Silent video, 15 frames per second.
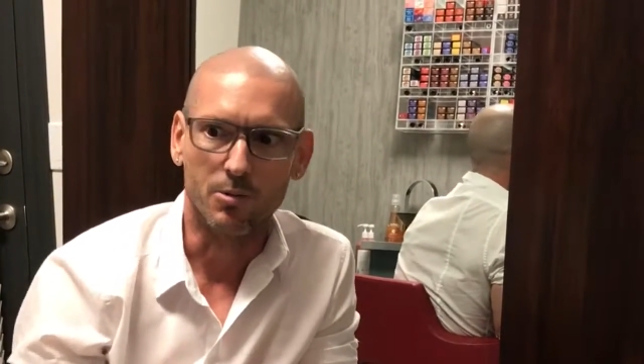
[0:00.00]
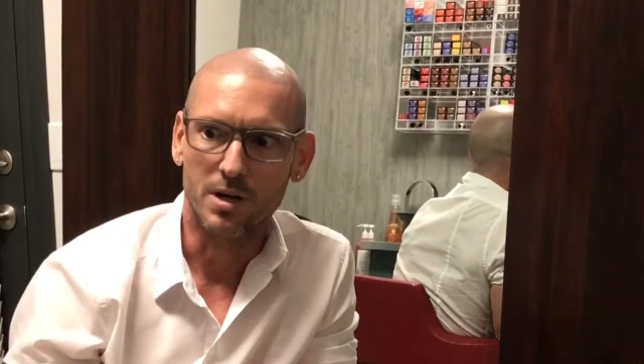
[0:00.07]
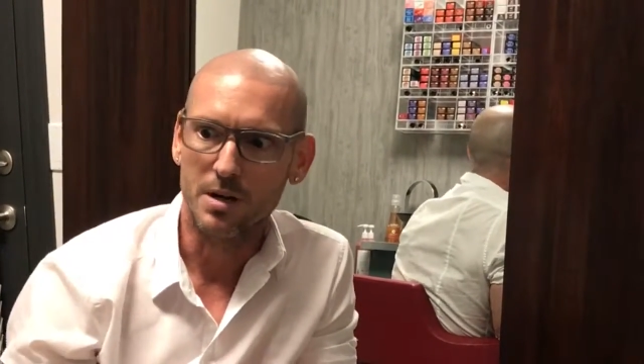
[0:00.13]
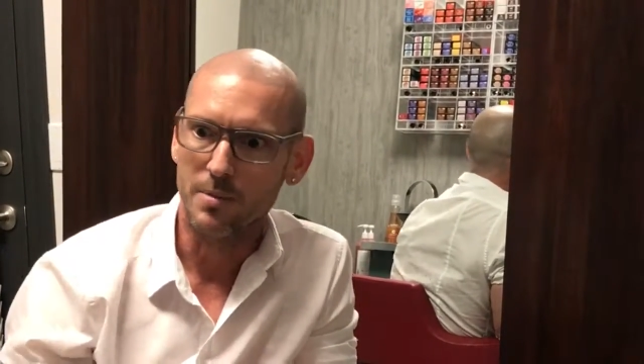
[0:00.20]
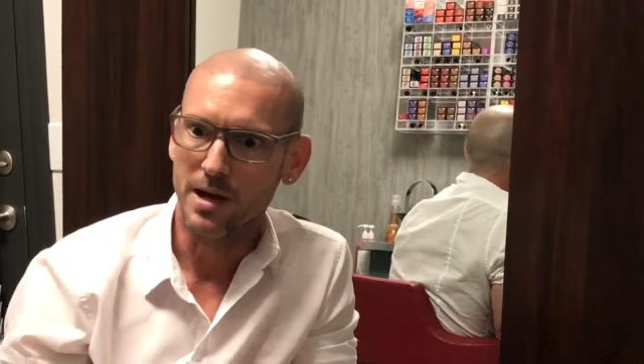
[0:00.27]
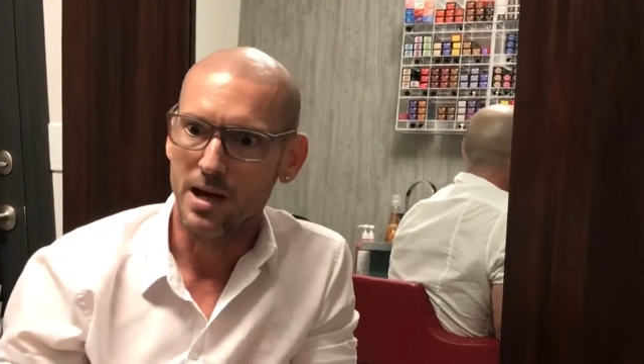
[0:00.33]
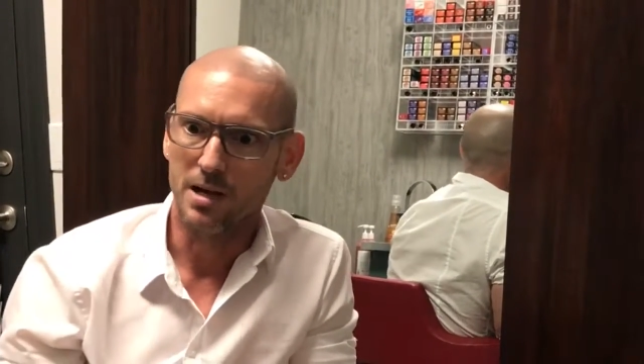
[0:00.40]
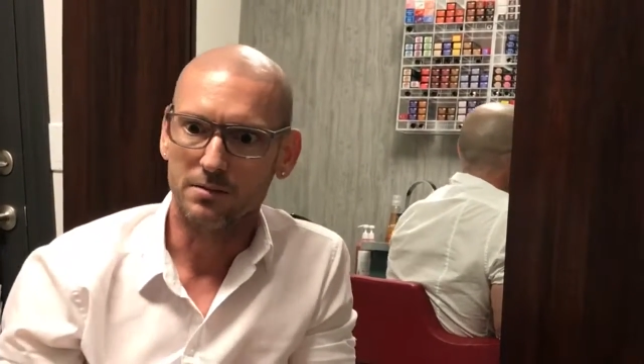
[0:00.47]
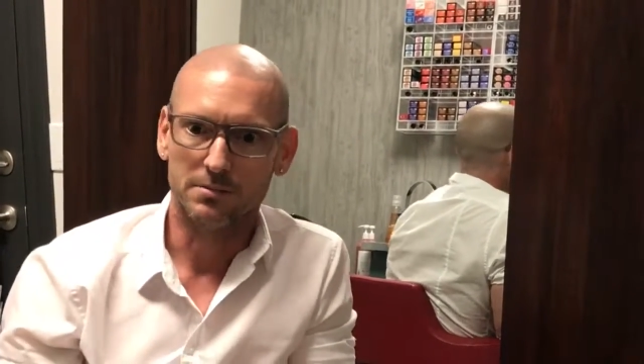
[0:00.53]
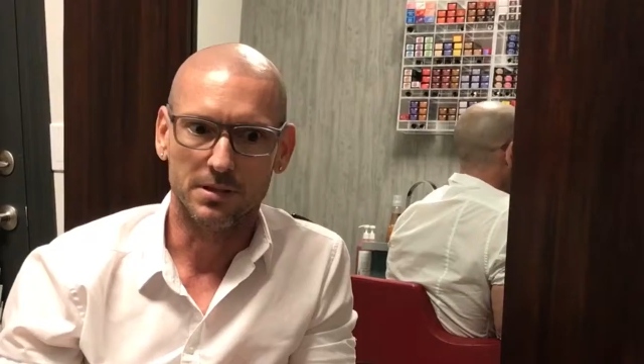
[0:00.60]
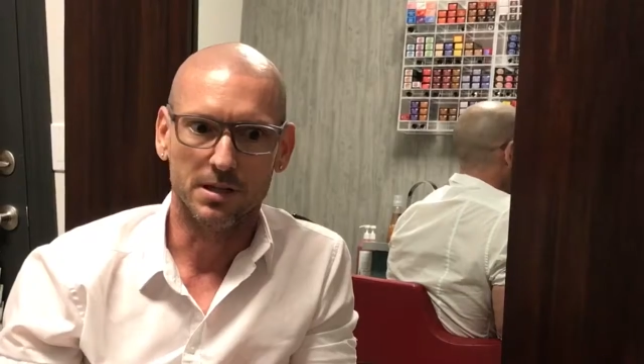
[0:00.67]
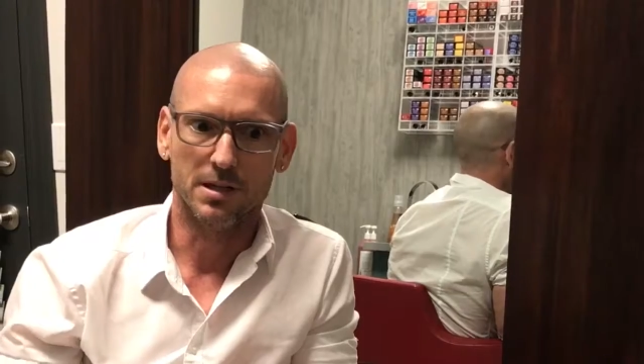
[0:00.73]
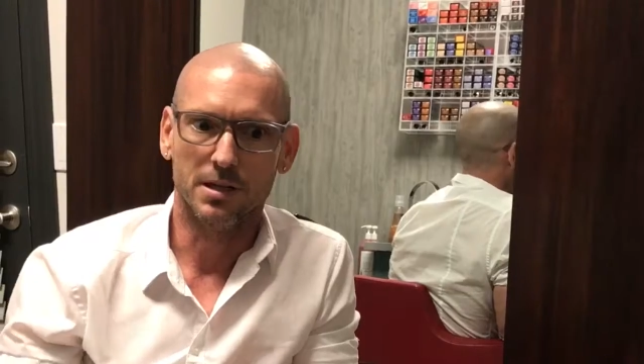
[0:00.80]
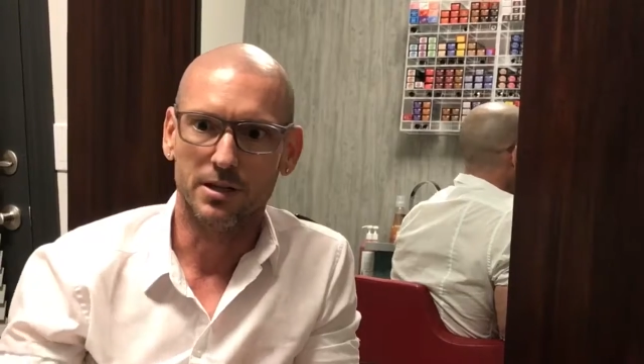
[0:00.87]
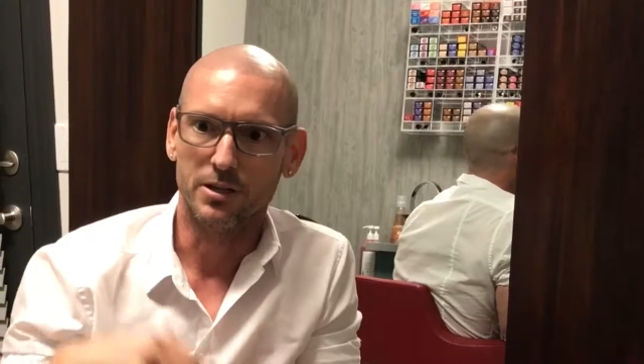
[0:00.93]
What
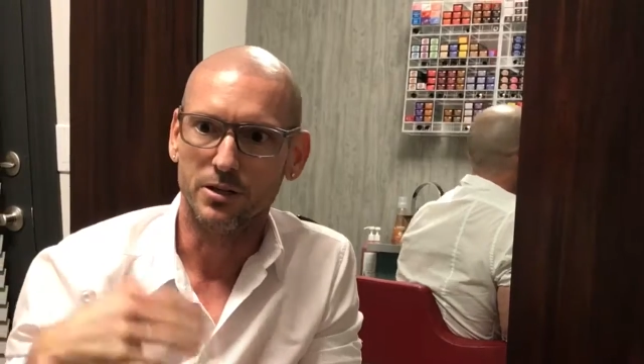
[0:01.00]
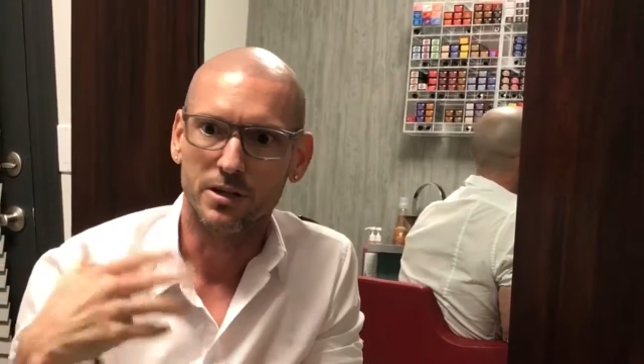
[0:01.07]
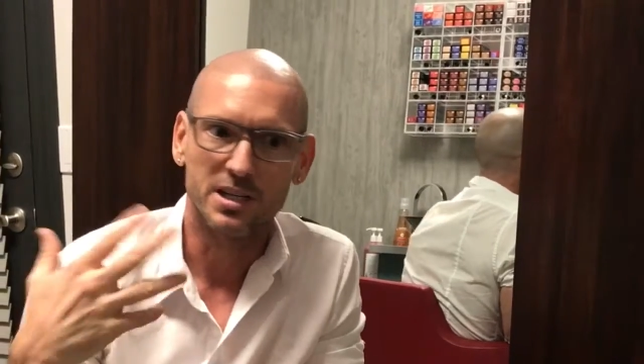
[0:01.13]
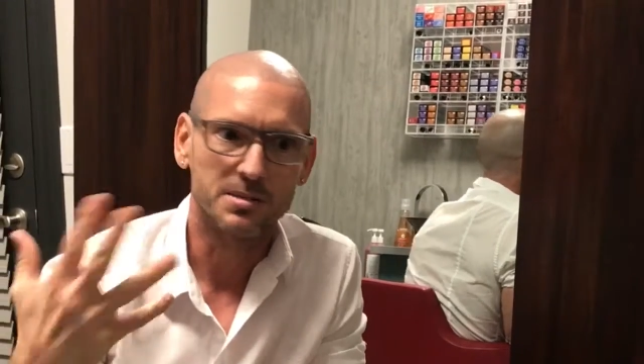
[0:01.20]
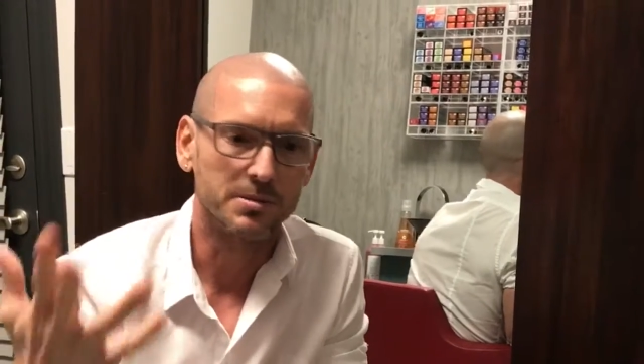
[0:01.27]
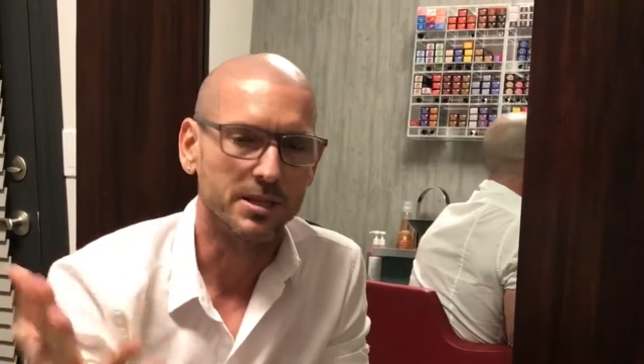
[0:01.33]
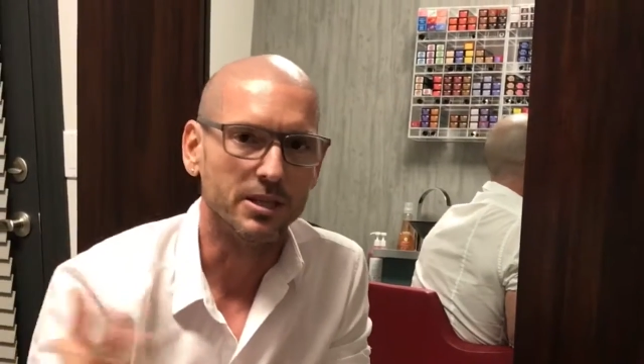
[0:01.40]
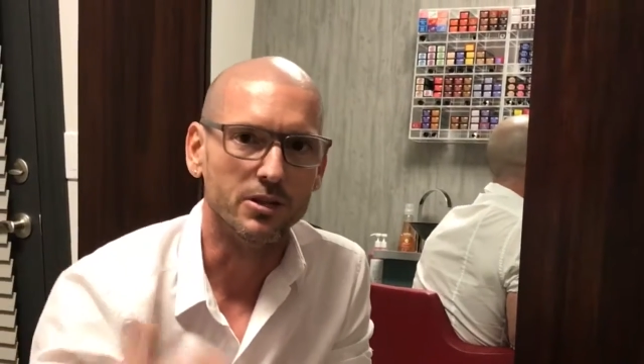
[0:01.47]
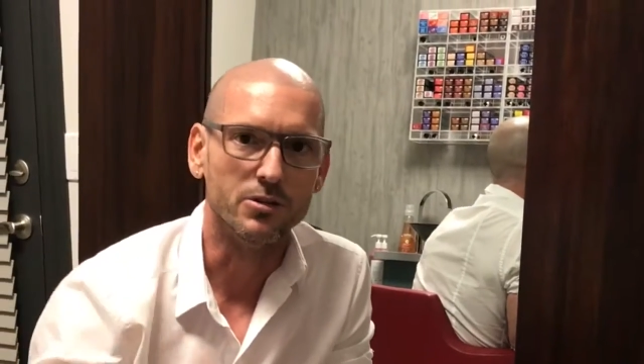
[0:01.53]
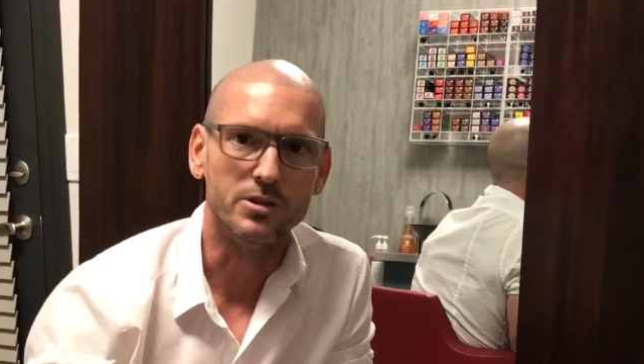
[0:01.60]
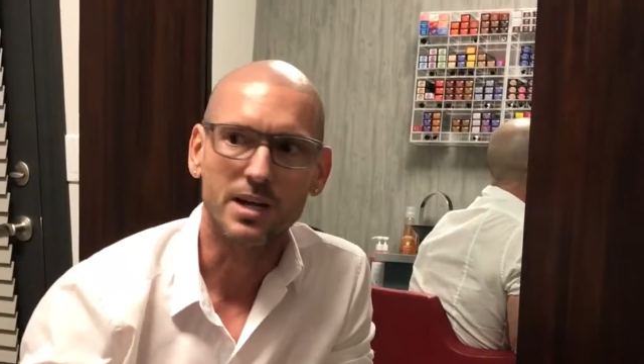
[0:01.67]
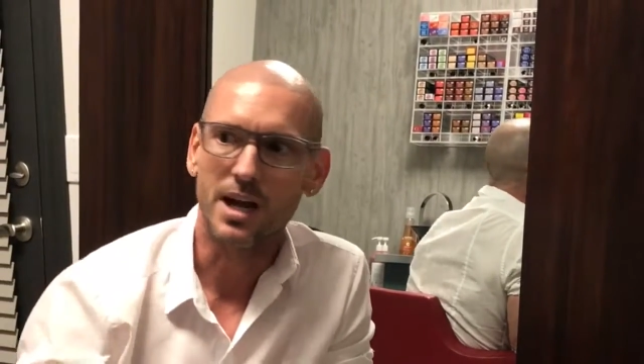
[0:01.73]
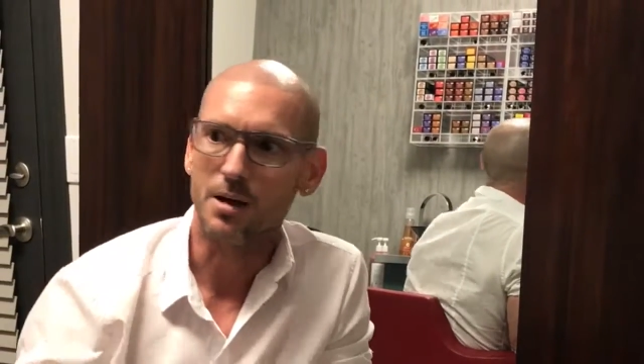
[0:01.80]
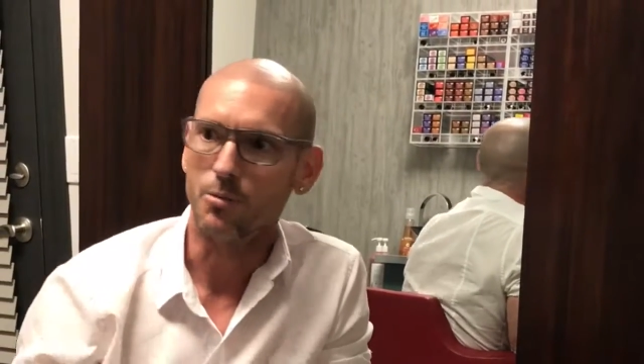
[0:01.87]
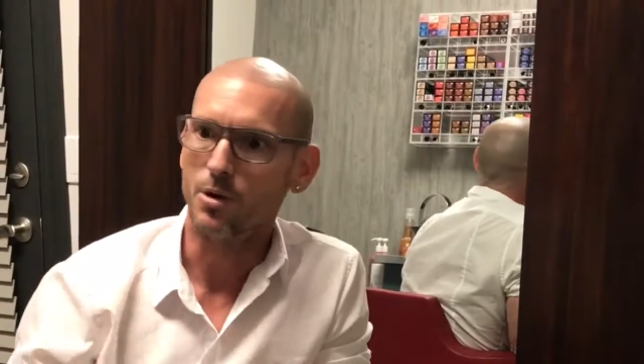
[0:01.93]
about your husband getting a new
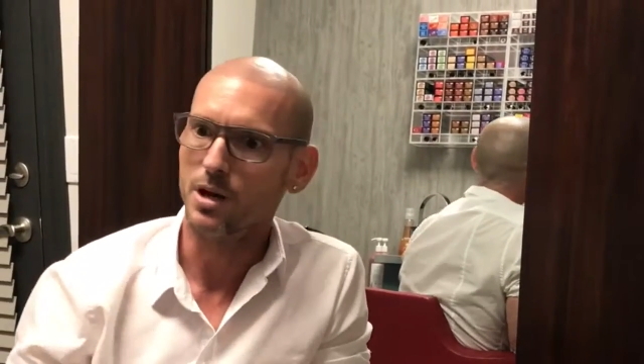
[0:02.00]
job?